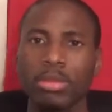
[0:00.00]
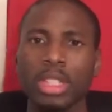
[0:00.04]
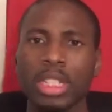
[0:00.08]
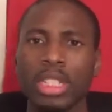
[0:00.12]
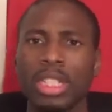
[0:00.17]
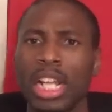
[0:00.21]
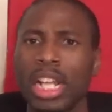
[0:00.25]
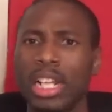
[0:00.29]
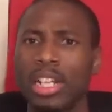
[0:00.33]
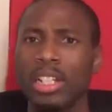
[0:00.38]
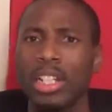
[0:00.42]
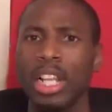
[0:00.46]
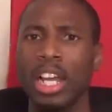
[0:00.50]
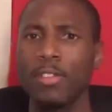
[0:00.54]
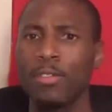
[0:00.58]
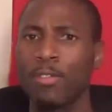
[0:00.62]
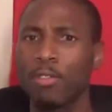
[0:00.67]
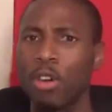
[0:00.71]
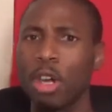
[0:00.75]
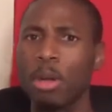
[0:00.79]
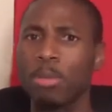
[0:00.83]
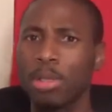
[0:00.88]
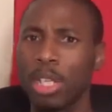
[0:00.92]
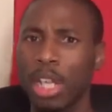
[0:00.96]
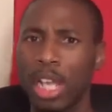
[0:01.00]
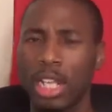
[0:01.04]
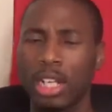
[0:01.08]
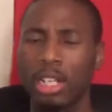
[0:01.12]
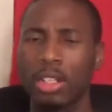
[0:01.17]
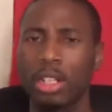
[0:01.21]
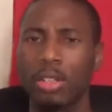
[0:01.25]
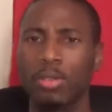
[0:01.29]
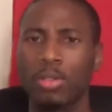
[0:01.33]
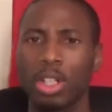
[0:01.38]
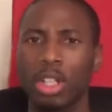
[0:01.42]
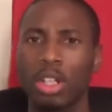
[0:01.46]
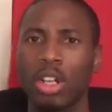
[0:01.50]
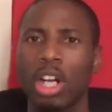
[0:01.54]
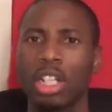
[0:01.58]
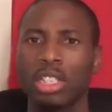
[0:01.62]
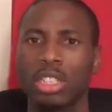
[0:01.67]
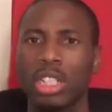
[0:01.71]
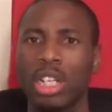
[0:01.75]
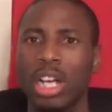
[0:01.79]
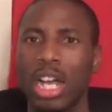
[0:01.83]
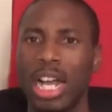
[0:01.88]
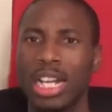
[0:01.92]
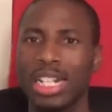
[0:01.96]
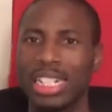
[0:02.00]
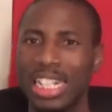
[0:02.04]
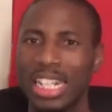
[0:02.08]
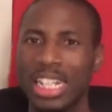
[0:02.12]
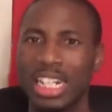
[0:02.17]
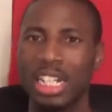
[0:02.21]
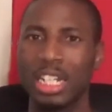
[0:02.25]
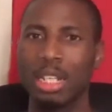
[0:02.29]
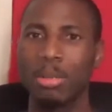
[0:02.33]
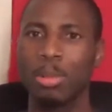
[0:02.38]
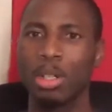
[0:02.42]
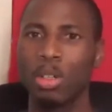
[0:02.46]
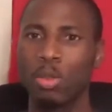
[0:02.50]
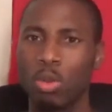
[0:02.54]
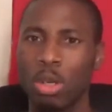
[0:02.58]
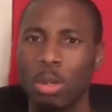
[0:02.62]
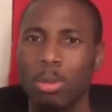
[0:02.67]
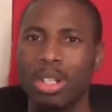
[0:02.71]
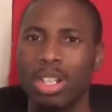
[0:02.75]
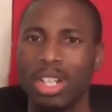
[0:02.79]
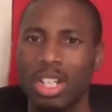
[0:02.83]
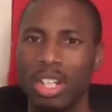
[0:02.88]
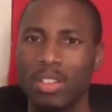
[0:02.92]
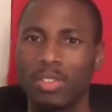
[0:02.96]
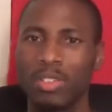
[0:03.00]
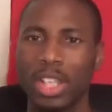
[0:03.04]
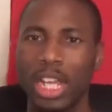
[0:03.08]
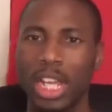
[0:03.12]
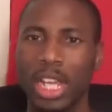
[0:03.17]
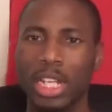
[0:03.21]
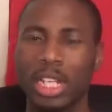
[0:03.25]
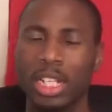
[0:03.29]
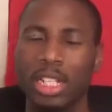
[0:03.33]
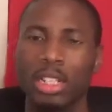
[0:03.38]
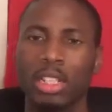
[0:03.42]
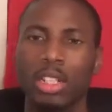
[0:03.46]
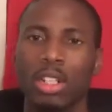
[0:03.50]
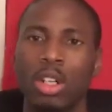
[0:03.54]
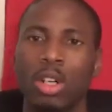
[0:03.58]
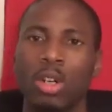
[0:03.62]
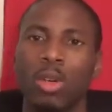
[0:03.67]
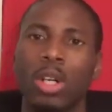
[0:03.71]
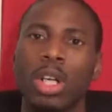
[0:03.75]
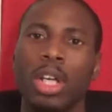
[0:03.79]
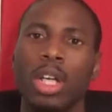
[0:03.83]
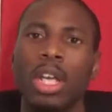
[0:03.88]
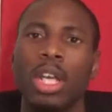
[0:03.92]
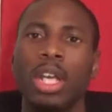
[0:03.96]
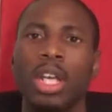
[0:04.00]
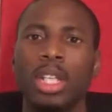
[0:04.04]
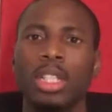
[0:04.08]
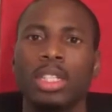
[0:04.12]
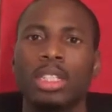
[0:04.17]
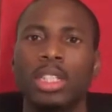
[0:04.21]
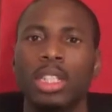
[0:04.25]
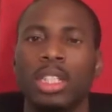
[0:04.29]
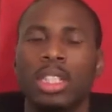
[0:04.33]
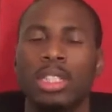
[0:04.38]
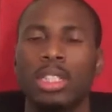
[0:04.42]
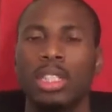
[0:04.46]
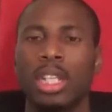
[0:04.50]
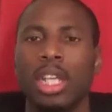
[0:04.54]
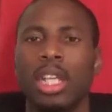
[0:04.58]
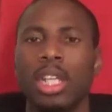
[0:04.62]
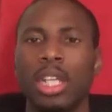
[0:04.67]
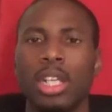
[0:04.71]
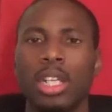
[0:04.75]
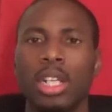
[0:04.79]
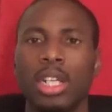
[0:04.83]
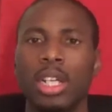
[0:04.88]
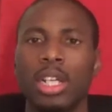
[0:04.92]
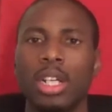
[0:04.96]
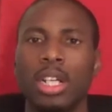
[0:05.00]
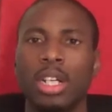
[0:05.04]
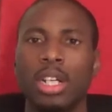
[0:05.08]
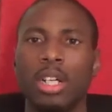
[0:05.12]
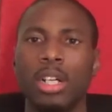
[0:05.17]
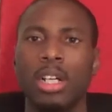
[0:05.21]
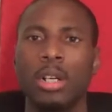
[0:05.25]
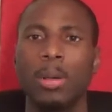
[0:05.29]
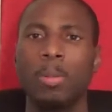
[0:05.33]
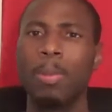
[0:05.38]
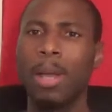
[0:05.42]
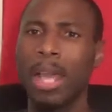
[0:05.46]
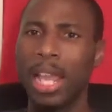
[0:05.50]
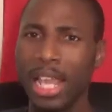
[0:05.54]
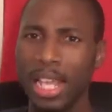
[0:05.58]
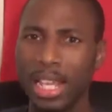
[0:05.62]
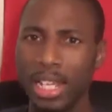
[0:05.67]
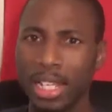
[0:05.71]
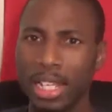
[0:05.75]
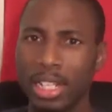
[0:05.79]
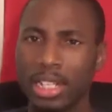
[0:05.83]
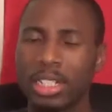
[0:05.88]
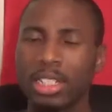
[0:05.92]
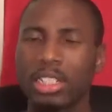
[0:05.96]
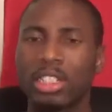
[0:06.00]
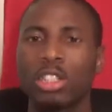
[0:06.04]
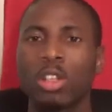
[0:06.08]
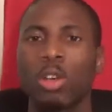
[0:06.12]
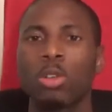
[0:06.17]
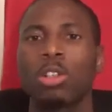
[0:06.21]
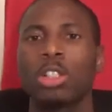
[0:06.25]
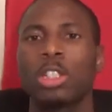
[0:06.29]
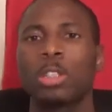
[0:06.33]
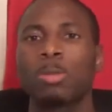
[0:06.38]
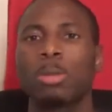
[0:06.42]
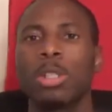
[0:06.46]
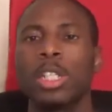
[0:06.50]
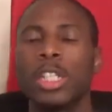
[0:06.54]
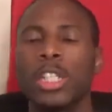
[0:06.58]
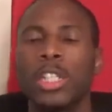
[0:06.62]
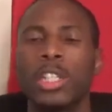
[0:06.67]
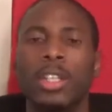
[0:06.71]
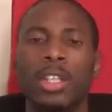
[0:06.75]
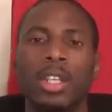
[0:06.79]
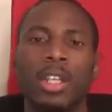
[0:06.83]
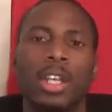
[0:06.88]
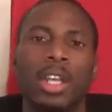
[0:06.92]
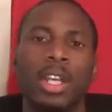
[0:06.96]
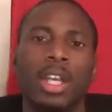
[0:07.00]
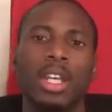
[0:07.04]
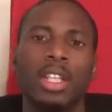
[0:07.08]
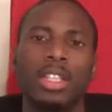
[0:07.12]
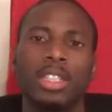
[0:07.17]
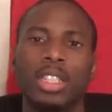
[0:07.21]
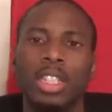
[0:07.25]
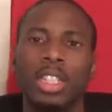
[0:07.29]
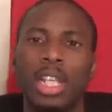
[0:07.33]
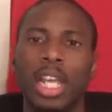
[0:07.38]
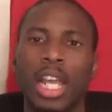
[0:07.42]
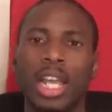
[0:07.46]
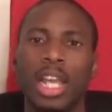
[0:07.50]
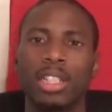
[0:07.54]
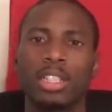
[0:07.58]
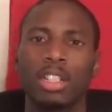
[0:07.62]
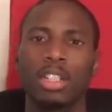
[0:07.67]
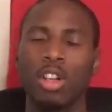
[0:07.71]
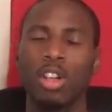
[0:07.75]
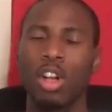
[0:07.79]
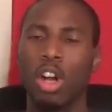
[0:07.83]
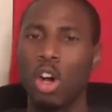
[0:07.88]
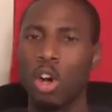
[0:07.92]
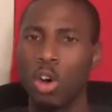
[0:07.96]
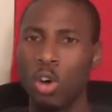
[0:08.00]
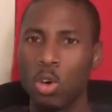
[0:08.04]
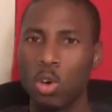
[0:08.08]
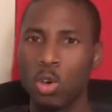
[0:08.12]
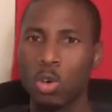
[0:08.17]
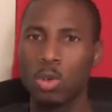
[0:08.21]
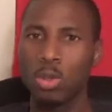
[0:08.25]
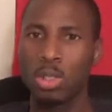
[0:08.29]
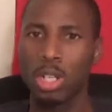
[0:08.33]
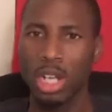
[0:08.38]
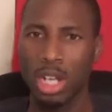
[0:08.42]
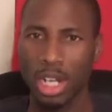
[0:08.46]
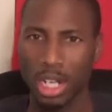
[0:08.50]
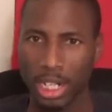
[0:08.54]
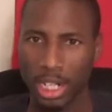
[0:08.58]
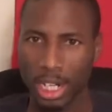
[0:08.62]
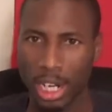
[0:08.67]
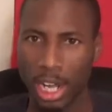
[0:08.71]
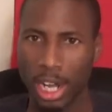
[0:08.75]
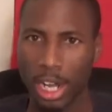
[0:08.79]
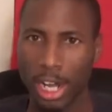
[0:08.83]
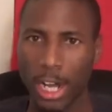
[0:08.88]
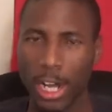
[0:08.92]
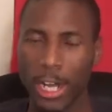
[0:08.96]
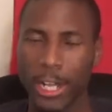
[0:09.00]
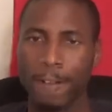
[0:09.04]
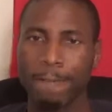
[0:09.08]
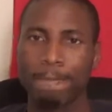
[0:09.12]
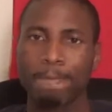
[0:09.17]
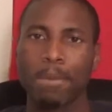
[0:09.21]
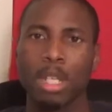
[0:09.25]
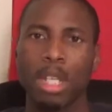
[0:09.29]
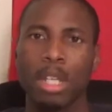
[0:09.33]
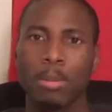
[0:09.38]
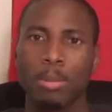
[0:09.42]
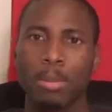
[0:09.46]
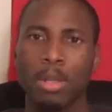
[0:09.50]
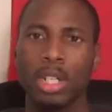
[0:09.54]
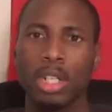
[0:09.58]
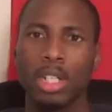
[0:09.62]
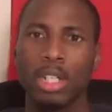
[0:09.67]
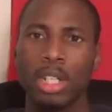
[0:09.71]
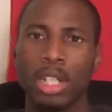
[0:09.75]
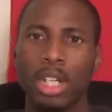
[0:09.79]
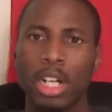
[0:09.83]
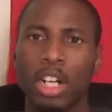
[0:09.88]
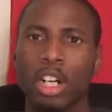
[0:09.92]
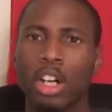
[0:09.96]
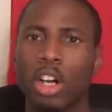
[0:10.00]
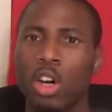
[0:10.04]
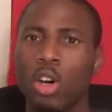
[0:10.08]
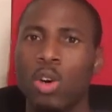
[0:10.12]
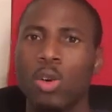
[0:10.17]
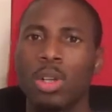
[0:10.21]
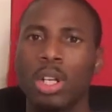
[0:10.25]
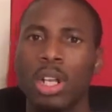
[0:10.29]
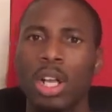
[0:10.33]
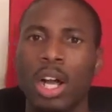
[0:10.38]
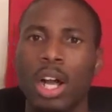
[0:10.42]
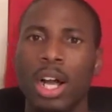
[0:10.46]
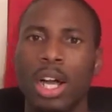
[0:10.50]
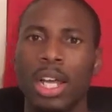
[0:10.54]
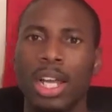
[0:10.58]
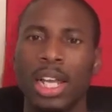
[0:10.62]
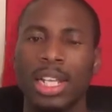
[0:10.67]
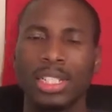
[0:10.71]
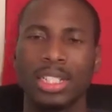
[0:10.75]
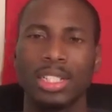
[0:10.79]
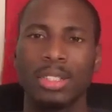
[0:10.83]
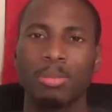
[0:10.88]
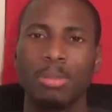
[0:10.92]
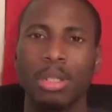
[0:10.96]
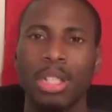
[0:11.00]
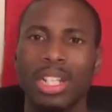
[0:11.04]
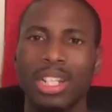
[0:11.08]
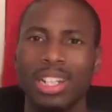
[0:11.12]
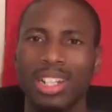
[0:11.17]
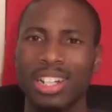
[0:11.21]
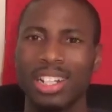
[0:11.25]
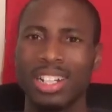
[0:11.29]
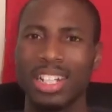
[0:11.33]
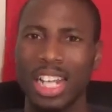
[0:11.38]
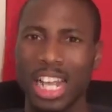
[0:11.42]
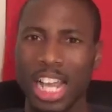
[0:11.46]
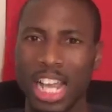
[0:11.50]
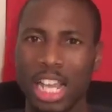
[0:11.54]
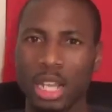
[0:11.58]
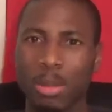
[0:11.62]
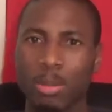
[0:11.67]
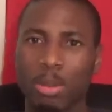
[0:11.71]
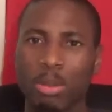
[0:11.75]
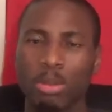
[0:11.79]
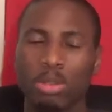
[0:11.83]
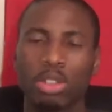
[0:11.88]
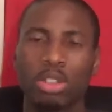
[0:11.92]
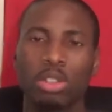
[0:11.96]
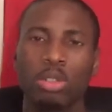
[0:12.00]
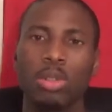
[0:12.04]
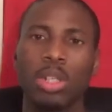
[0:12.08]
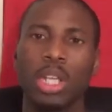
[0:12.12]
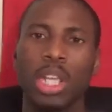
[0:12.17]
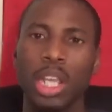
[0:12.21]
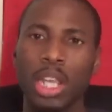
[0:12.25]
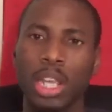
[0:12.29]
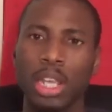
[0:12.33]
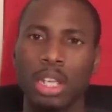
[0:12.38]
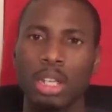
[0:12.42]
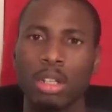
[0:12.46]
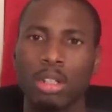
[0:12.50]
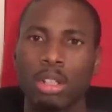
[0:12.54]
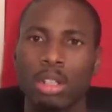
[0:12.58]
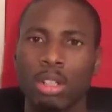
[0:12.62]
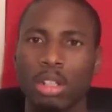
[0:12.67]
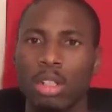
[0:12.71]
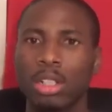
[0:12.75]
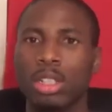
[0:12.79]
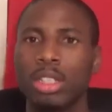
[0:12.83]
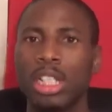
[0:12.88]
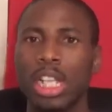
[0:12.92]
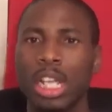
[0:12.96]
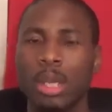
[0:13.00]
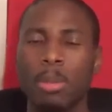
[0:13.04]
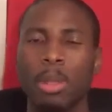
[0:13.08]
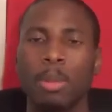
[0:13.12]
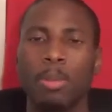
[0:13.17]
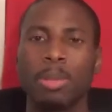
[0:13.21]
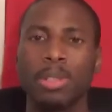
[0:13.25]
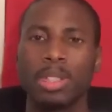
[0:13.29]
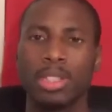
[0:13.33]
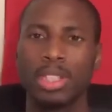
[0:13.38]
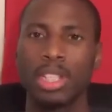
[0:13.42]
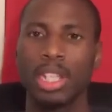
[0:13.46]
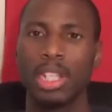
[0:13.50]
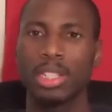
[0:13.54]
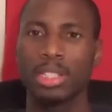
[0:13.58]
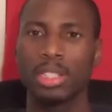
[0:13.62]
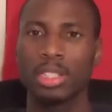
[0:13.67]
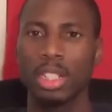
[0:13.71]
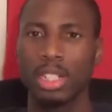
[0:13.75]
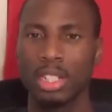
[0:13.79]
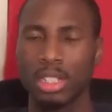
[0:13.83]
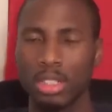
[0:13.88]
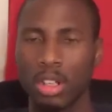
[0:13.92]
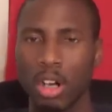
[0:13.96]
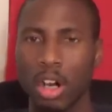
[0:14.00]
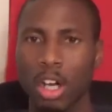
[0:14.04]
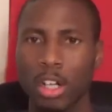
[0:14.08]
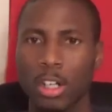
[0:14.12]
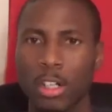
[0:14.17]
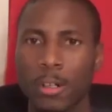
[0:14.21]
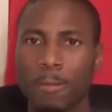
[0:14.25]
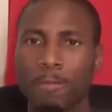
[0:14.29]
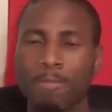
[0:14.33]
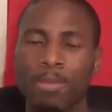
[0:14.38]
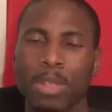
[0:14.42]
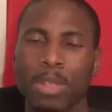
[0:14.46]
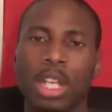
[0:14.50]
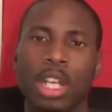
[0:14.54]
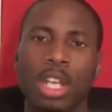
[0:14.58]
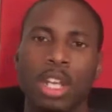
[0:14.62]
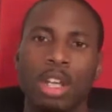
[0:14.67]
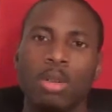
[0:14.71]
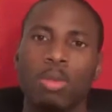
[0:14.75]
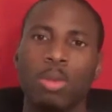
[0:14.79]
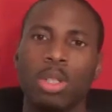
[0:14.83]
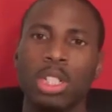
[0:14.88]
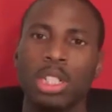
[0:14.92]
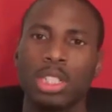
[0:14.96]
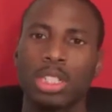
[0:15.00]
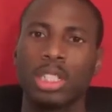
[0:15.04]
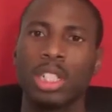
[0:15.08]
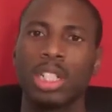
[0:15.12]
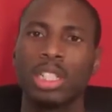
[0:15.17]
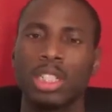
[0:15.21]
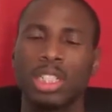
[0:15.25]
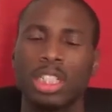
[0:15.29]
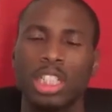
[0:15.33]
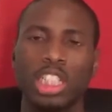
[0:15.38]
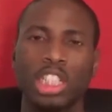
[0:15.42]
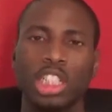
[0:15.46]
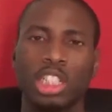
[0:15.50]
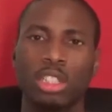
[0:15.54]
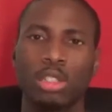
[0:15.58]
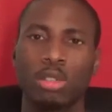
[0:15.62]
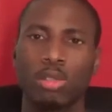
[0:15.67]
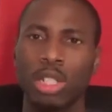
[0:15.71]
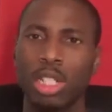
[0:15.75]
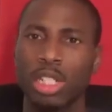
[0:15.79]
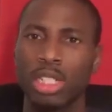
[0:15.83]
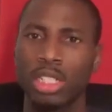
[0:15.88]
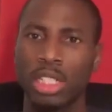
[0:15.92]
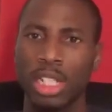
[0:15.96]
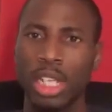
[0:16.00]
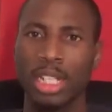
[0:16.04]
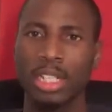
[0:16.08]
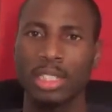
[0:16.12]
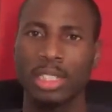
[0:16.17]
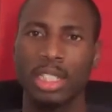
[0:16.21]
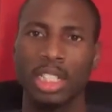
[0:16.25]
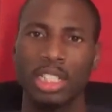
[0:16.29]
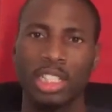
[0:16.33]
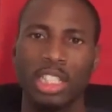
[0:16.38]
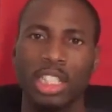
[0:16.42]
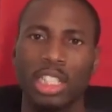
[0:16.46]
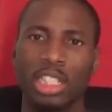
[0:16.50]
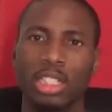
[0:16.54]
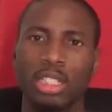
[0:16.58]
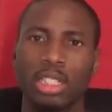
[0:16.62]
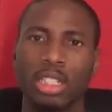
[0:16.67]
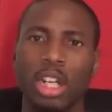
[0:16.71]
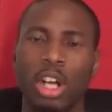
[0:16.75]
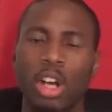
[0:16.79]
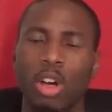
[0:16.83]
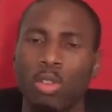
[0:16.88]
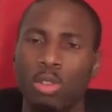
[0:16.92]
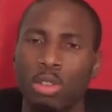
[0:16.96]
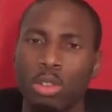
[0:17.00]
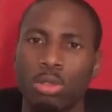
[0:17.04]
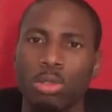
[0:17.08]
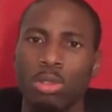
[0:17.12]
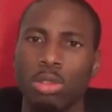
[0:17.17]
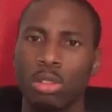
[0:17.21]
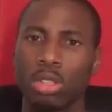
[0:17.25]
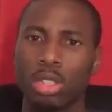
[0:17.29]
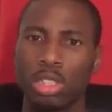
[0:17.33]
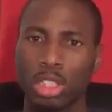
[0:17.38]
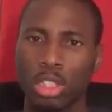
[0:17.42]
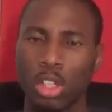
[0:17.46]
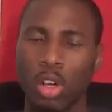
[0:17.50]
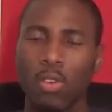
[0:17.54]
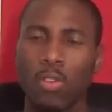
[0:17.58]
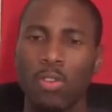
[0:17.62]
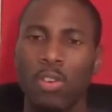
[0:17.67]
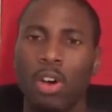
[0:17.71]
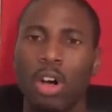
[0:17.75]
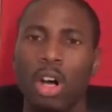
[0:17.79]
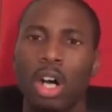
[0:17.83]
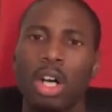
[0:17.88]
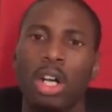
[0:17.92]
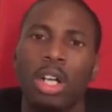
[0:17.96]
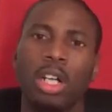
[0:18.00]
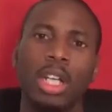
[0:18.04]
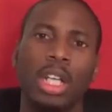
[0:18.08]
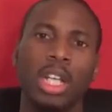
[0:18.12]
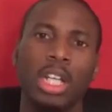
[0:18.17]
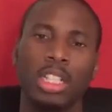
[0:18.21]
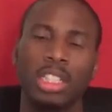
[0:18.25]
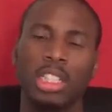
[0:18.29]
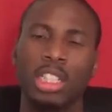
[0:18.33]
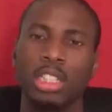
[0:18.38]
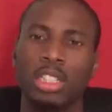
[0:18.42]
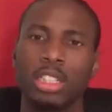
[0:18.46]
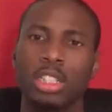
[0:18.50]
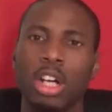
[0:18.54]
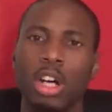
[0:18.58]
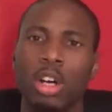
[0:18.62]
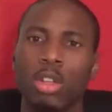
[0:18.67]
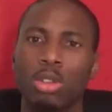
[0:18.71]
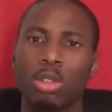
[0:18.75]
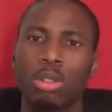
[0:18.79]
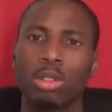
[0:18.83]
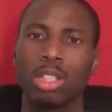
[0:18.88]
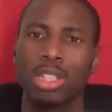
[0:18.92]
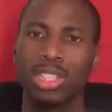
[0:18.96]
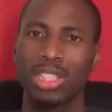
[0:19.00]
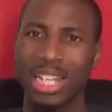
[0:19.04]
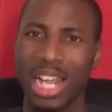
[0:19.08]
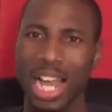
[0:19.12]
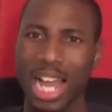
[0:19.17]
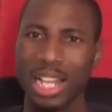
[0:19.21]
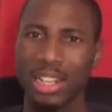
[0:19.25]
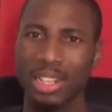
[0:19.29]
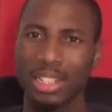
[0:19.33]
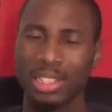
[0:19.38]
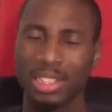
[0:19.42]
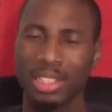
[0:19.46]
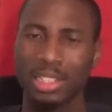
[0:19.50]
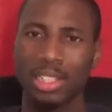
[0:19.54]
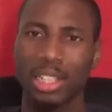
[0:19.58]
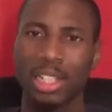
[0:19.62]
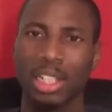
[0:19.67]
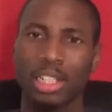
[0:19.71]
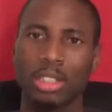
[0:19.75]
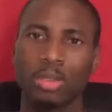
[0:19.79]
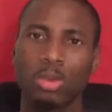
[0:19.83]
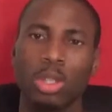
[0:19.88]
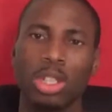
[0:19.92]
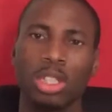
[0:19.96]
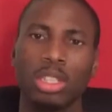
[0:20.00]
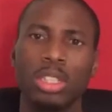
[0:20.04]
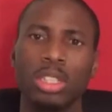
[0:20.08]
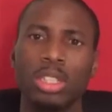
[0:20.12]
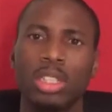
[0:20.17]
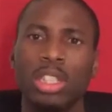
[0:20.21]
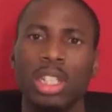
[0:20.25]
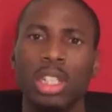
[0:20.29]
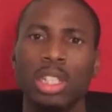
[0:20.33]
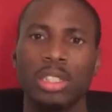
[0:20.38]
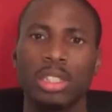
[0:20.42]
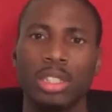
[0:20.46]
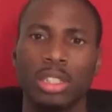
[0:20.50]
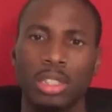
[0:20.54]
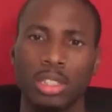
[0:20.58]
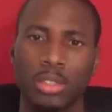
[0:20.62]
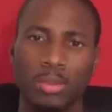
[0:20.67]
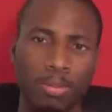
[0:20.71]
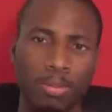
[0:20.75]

Not, not from Canaan in regards to her identity, but a woman of Canaan, you know. She's a, uh, a pagan, so to speak. She has her own God, but her own God has been unable to heal her demon-possessed daughter. We discussed these three tests that she's gone through so far. She's gone through the silence test where Jesus,